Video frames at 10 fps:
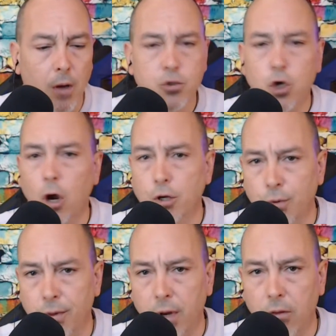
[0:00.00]
charged
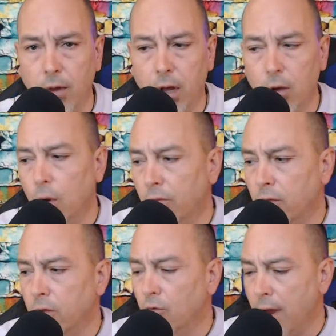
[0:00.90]
with anything or
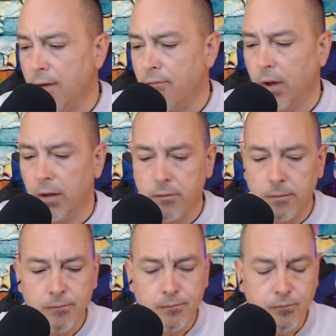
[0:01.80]
anything to that effect.
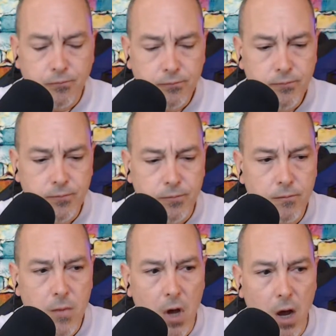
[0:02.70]

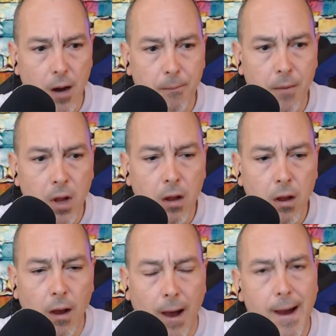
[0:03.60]

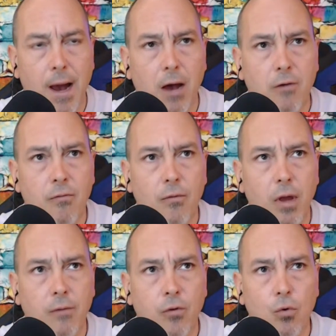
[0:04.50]
I have,
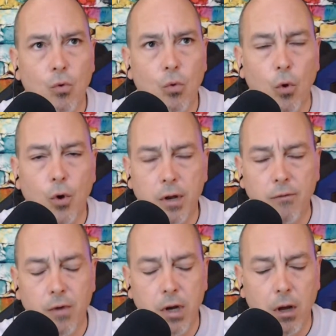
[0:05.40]
if you look in the
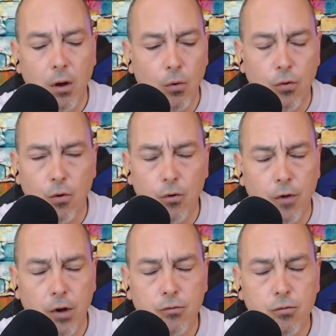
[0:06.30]
video, there's
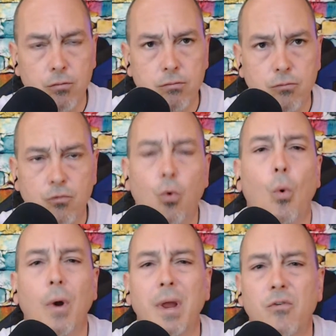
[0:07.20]
like
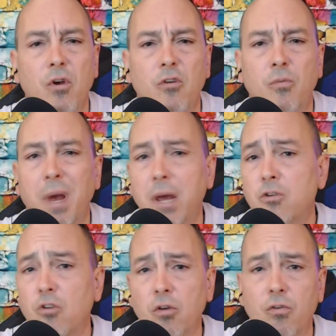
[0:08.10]
26
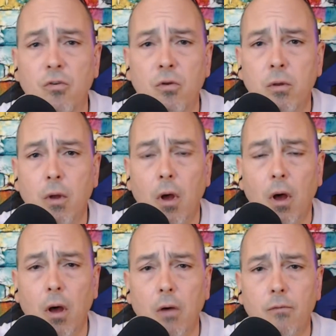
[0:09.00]
pages
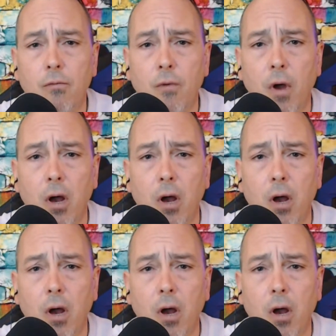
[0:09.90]
of